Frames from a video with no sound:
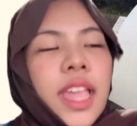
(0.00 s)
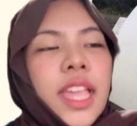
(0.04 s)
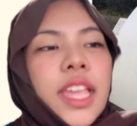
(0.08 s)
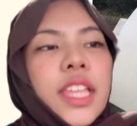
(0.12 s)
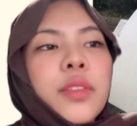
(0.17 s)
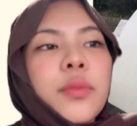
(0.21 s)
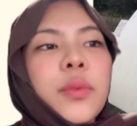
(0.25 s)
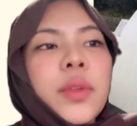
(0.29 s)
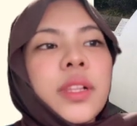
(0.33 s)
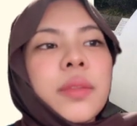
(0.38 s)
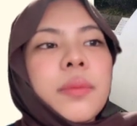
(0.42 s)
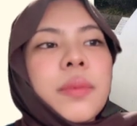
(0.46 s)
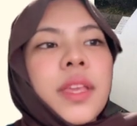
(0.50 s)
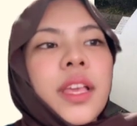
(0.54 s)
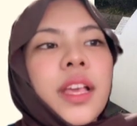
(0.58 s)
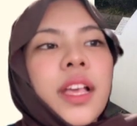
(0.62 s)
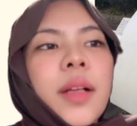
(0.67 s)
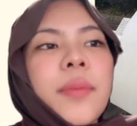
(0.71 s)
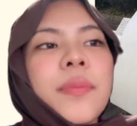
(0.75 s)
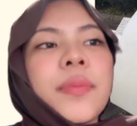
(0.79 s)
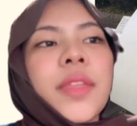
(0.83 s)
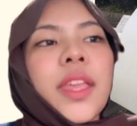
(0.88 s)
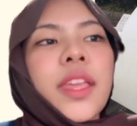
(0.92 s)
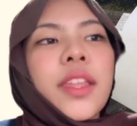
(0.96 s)
it will
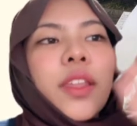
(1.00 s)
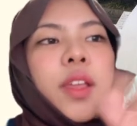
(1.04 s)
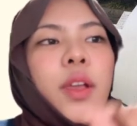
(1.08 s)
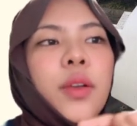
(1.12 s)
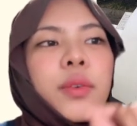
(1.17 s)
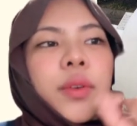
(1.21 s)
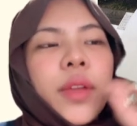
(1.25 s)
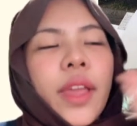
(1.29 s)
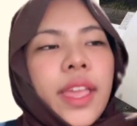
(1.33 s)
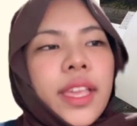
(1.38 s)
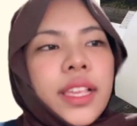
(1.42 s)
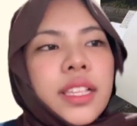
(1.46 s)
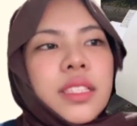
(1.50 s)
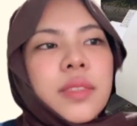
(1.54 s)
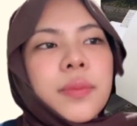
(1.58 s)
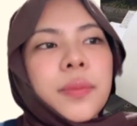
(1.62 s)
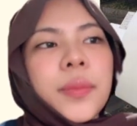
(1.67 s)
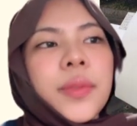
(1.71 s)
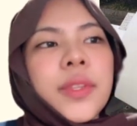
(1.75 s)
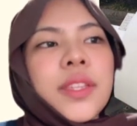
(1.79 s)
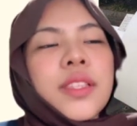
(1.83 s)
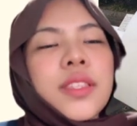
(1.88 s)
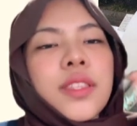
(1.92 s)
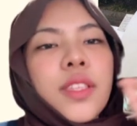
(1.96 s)
become NOx
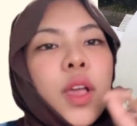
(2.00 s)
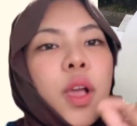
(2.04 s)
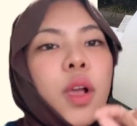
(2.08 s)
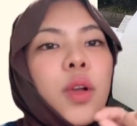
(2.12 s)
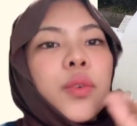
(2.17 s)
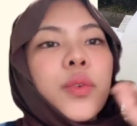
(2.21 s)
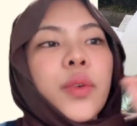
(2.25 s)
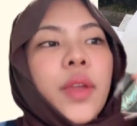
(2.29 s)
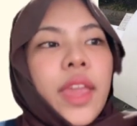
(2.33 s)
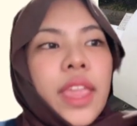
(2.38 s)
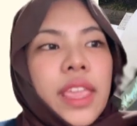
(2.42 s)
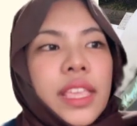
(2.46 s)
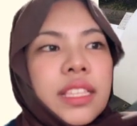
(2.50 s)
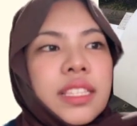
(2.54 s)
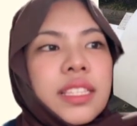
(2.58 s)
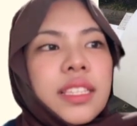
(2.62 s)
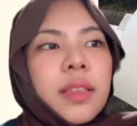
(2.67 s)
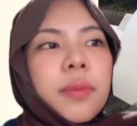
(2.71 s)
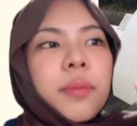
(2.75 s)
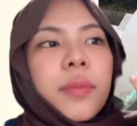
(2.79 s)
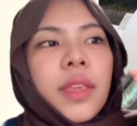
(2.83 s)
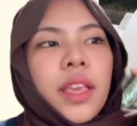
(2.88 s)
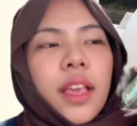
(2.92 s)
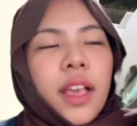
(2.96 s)
plus OH
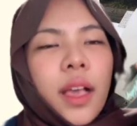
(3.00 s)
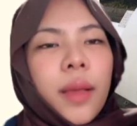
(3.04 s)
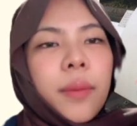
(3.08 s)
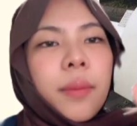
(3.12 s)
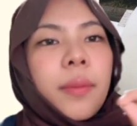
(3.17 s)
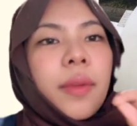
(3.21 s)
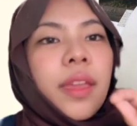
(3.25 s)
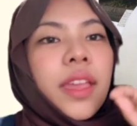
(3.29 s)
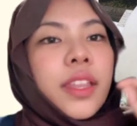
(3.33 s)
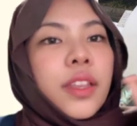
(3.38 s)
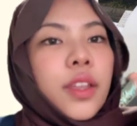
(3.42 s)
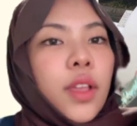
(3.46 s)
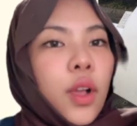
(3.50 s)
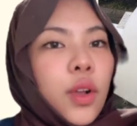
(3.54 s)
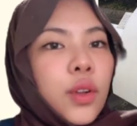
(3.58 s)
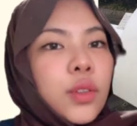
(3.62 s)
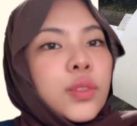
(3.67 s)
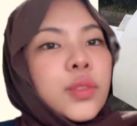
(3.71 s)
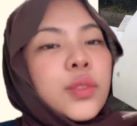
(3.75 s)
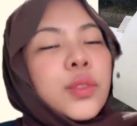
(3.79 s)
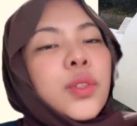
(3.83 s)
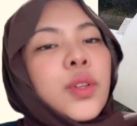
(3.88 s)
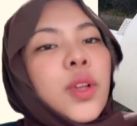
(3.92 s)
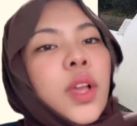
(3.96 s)
become
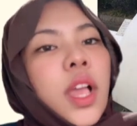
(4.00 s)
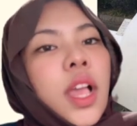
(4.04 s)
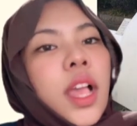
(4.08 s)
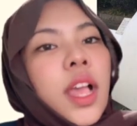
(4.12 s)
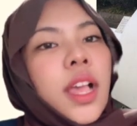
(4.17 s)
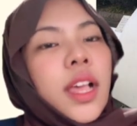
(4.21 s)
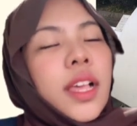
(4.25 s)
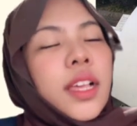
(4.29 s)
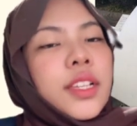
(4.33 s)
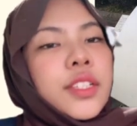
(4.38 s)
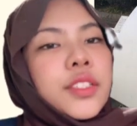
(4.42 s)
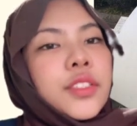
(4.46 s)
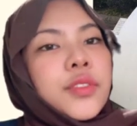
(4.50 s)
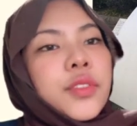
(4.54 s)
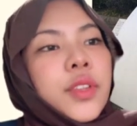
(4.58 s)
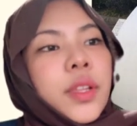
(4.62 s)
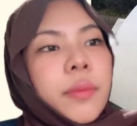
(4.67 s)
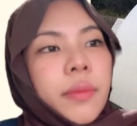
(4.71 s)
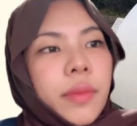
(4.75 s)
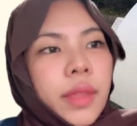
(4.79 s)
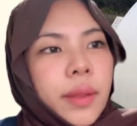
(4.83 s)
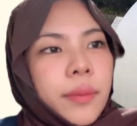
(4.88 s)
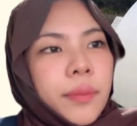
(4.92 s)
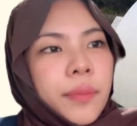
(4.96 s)
NO
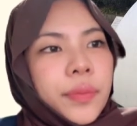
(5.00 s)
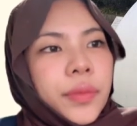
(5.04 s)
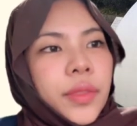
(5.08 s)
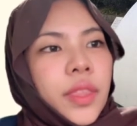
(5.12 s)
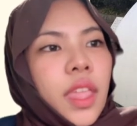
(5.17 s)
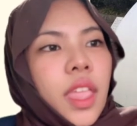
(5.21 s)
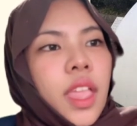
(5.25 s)
treatment.